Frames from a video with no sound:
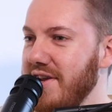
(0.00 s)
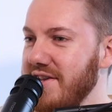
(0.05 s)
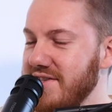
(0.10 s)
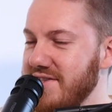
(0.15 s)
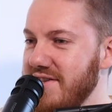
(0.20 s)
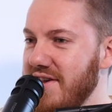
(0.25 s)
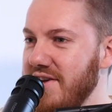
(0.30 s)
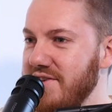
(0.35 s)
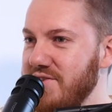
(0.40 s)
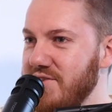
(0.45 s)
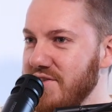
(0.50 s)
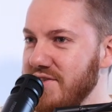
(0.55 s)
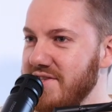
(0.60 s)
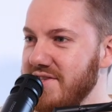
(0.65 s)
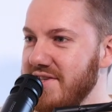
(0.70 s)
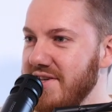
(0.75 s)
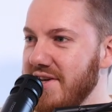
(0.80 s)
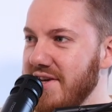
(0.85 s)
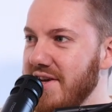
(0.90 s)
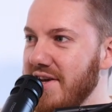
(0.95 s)
It's not
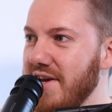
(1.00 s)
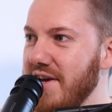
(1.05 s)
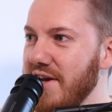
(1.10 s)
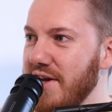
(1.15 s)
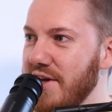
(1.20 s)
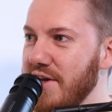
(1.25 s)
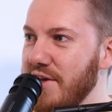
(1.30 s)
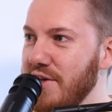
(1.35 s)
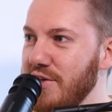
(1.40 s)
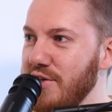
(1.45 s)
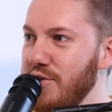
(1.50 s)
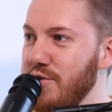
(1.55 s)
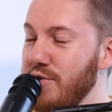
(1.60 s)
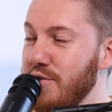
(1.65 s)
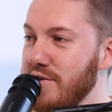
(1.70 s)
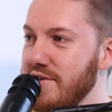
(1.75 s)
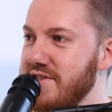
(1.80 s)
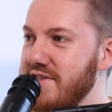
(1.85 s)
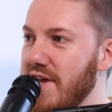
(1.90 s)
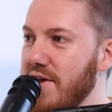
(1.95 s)
just you
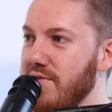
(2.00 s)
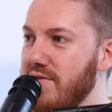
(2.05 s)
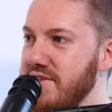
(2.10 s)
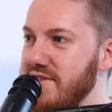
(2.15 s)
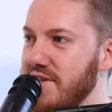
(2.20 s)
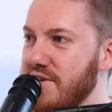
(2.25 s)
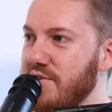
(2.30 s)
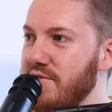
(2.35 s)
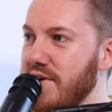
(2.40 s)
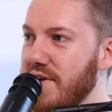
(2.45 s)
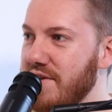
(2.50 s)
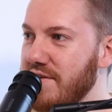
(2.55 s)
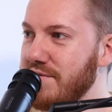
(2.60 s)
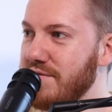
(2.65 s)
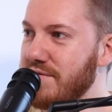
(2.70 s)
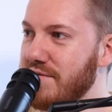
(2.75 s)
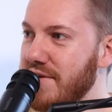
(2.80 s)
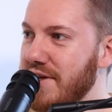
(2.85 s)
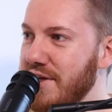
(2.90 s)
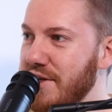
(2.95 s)
yourself as a
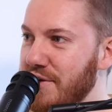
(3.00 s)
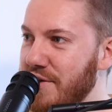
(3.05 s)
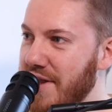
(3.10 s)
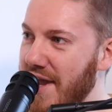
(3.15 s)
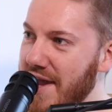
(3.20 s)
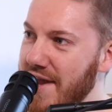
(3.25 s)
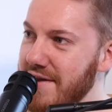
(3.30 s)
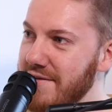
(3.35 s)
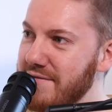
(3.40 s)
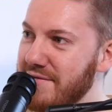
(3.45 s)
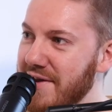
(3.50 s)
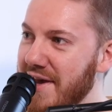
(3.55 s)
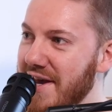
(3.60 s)
creative in your cave